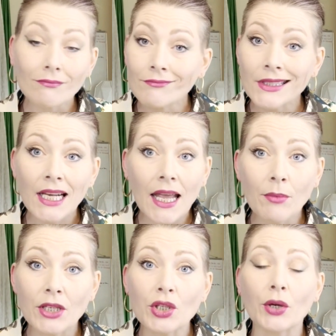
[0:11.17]
Today, I'm
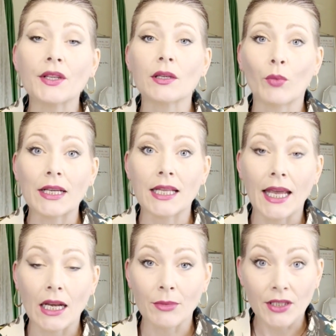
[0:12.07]
going to show you some ways that
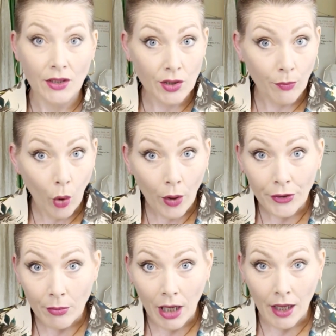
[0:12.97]
cannabis can support
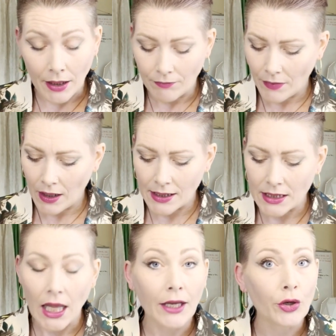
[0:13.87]
your body. Things
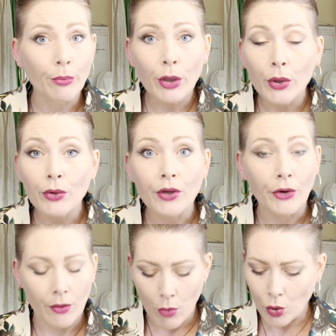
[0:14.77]
like your mood,
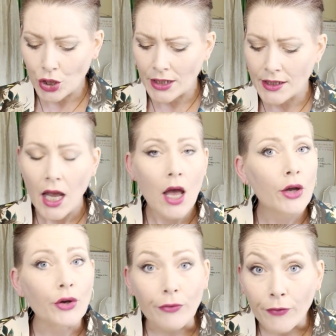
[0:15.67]
your emotions,
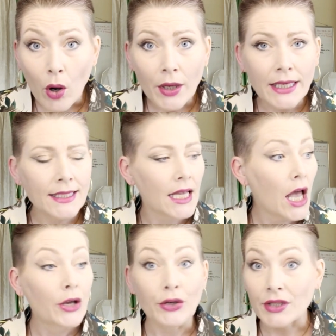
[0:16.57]
your focus,
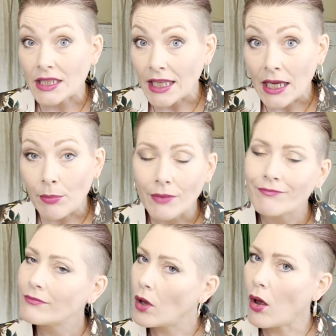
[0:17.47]
your sleep,
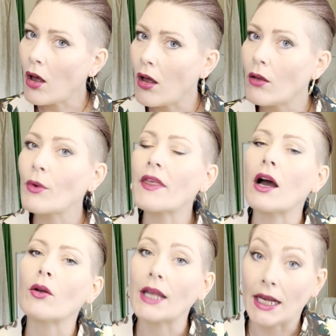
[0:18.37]
all
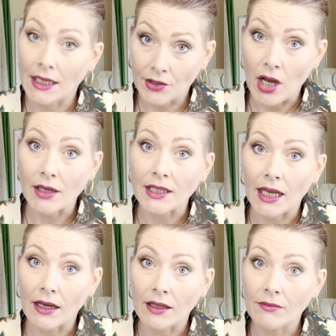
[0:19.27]
without getting
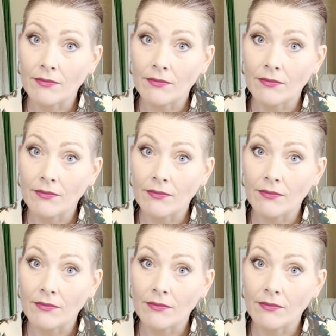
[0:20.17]
intoxicated.